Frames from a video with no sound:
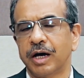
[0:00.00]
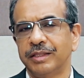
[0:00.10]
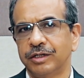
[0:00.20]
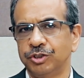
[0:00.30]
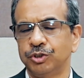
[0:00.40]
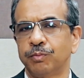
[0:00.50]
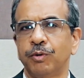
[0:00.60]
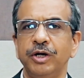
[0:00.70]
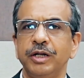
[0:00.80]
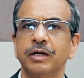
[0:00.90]
Either
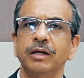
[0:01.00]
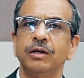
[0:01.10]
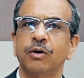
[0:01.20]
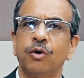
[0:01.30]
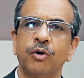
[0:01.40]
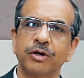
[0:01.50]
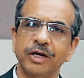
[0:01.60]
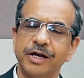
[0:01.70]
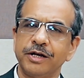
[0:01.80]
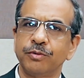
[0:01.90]
geopolitical or
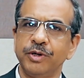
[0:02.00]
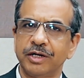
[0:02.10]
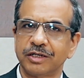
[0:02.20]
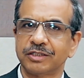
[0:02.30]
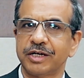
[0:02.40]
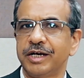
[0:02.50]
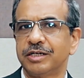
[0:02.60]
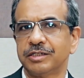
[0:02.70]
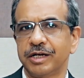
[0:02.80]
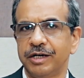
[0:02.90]
related to interest
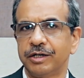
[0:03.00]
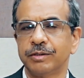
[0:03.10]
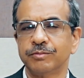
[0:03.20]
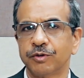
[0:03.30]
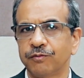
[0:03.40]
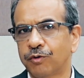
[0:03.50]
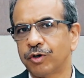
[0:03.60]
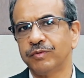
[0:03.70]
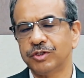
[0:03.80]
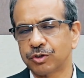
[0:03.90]
rates in terms of
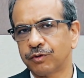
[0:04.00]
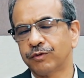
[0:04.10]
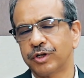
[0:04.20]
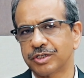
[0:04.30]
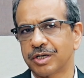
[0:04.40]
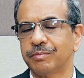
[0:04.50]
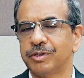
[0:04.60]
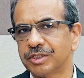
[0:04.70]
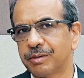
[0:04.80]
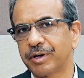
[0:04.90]
what we saw, for
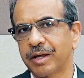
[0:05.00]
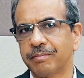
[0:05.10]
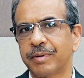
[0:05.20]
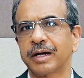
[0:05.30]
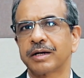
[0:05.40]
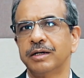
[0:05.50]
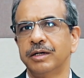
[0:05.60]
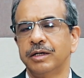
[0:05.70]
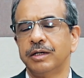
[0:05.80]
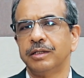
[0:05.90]
example, some time back,
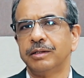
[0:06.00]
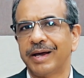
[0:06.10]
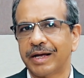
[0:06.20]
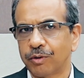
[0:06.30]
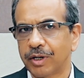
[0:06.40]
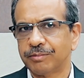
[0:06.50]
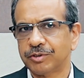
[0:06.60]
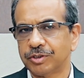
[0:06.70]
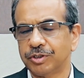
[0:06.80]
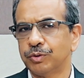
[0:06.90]
the bank
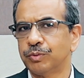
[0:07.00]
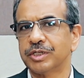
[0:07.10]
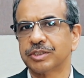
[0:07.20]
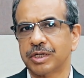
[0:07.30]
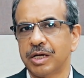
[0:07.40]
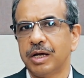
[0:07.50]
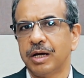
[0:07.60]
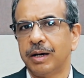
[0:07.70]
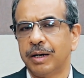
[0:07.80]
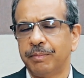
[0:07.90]
collapses in the US.
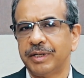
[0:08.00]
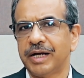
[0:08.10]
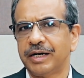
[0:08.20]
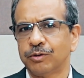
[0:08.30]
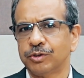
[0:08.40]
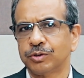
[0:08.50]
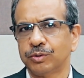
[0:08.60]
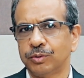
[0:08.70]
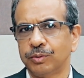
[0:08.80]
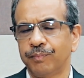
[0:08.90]
But that
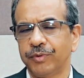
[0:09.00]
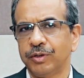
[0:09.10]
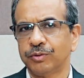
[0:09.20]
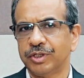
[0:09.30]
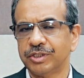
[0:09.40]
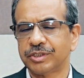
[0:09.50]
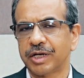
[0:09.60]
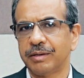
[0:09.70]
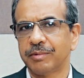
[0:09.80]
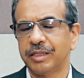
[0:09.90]
also, you know, this
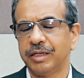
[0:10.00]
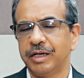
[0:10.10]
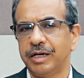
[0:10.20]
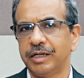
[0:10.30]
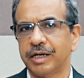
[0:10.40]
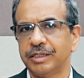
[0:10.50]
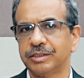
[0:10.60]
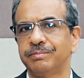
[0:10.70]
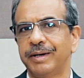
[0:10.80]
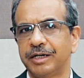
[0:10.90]
time I think India
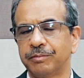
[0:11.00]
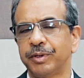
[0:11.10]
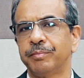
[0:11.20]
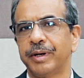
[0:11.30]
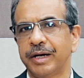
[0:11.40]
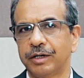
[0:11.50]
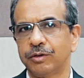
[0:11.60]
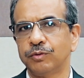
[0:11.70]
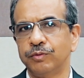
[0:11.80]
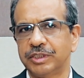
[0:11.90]
is better
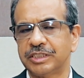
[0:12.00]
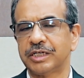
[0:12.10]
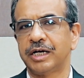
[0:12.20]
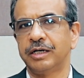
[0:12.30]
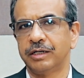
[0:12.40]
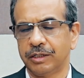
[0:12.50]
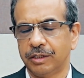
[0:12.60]
prepared to withstand